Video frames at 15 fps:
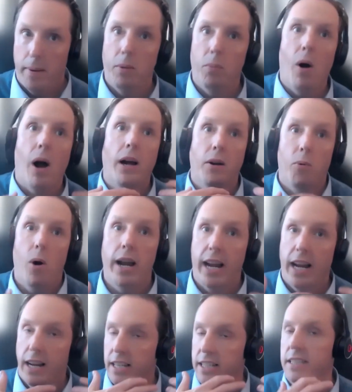be
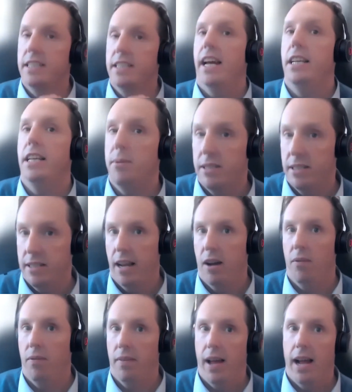working continuously
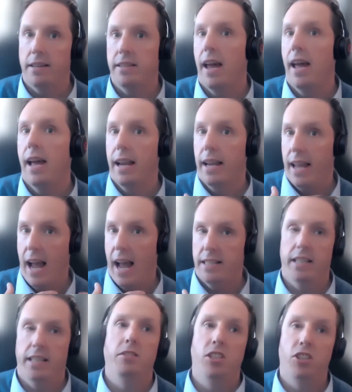on that,
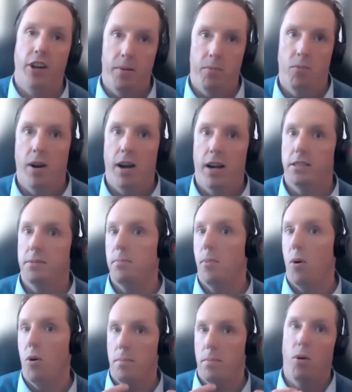getting treatment works
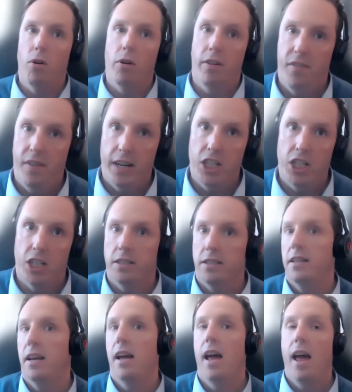more and more
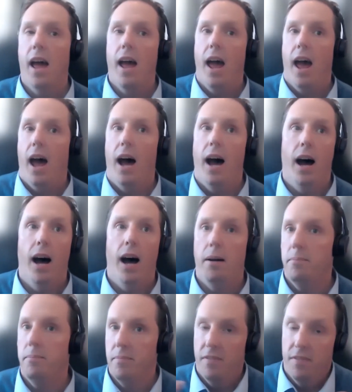efficient.
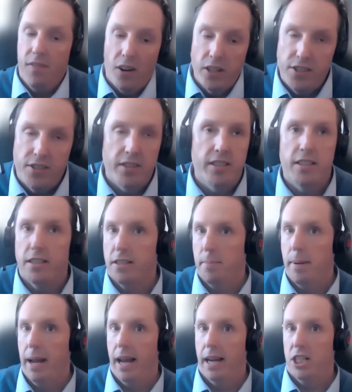Phosphorus is a
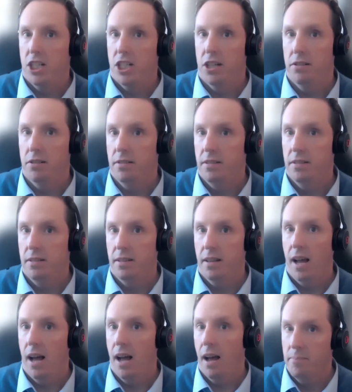big issue.
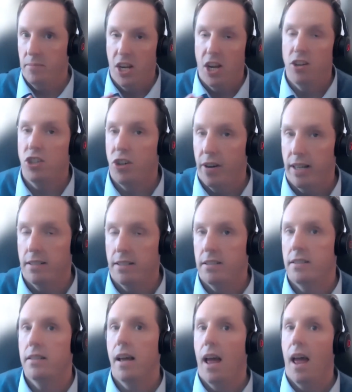
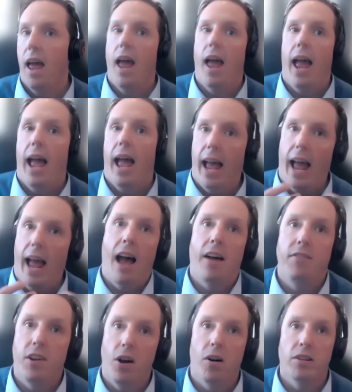Nutrients.
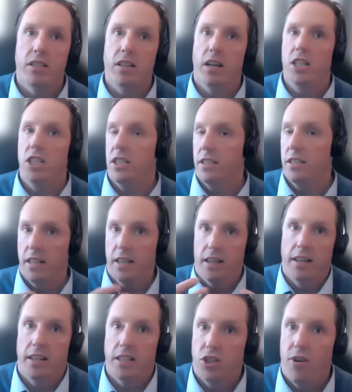Have you got a solution that
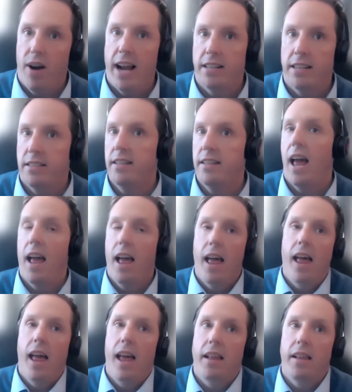can address
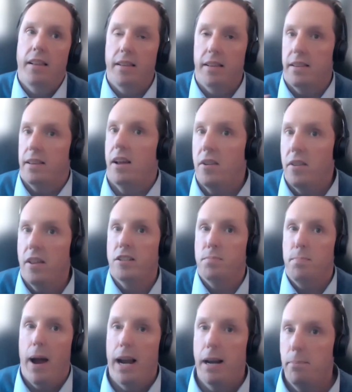those
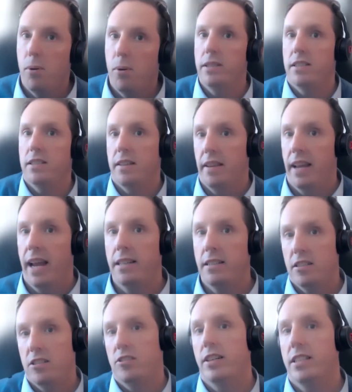pain points that the industry